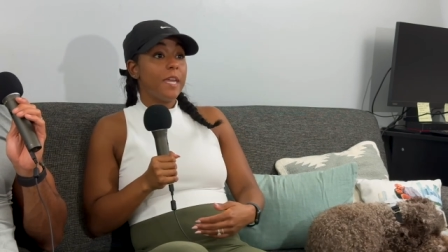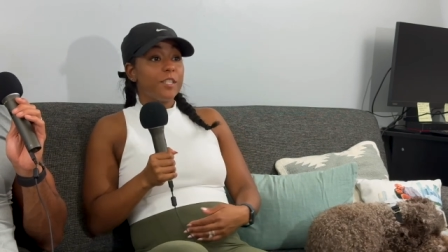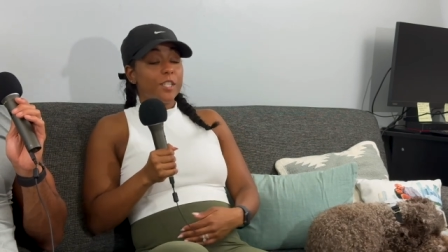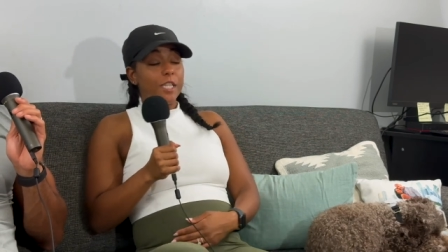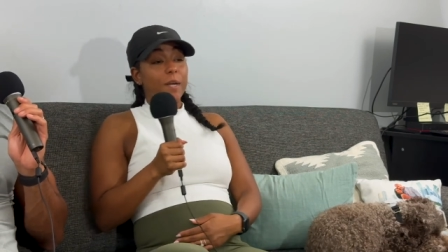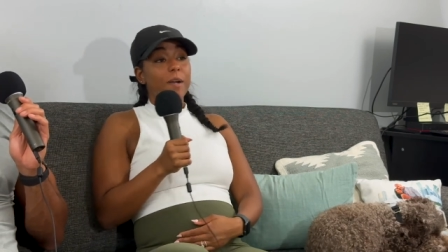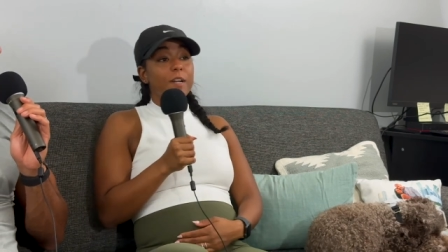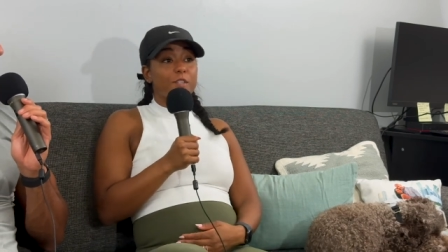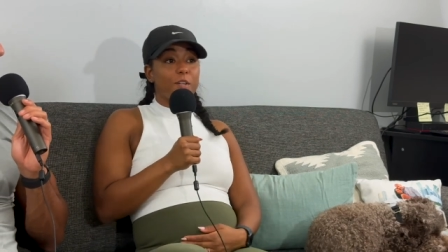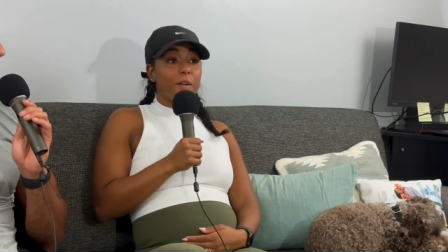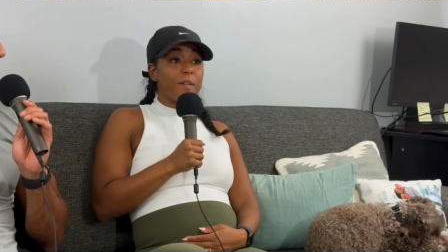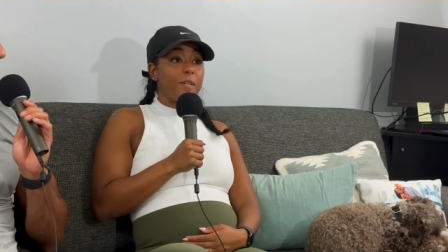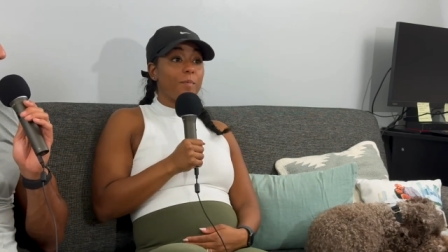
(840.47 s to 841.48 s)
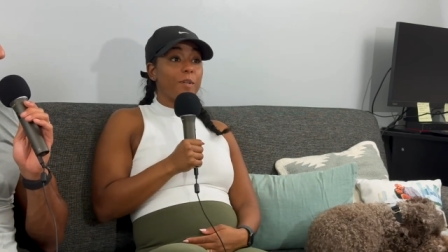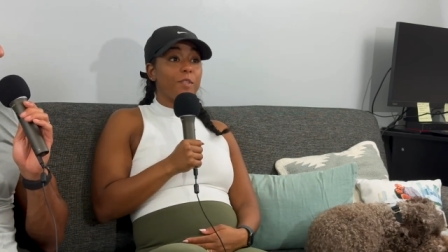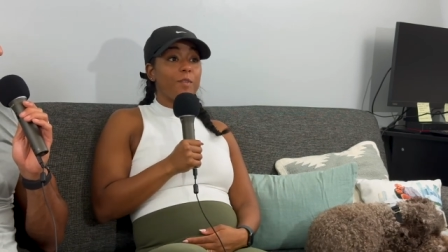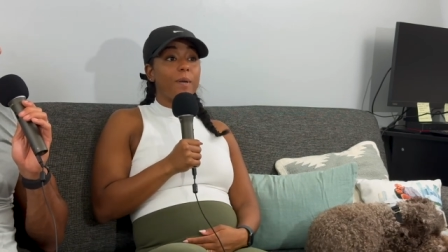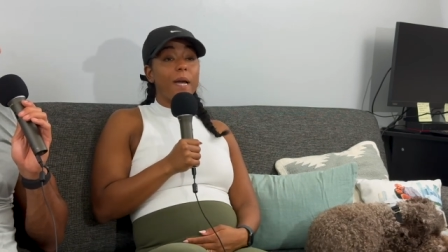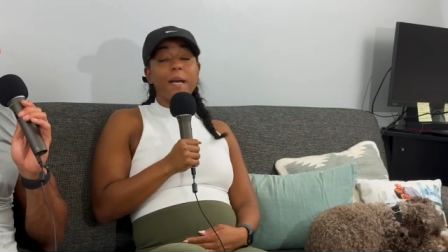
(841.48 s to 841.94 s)
share our journey
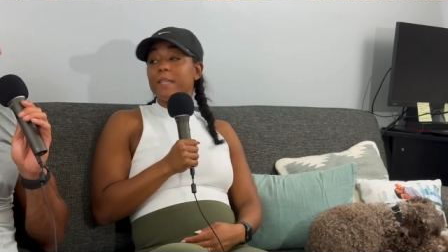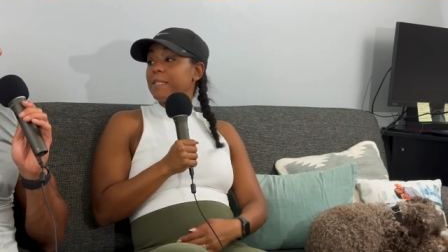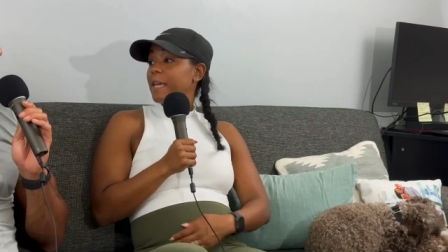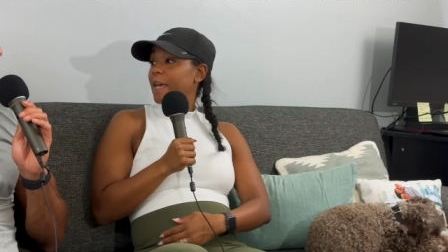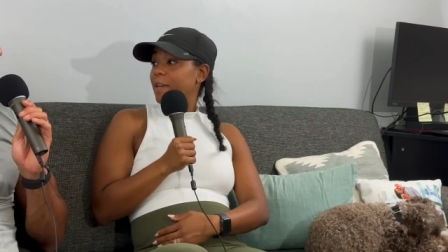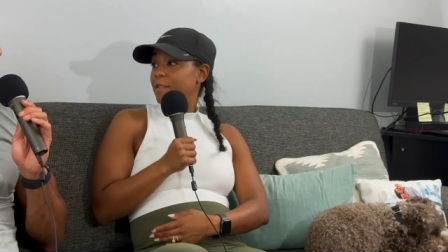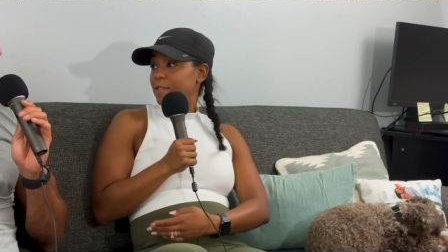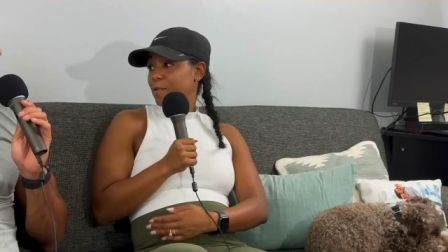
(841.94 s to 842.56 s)
with you guys as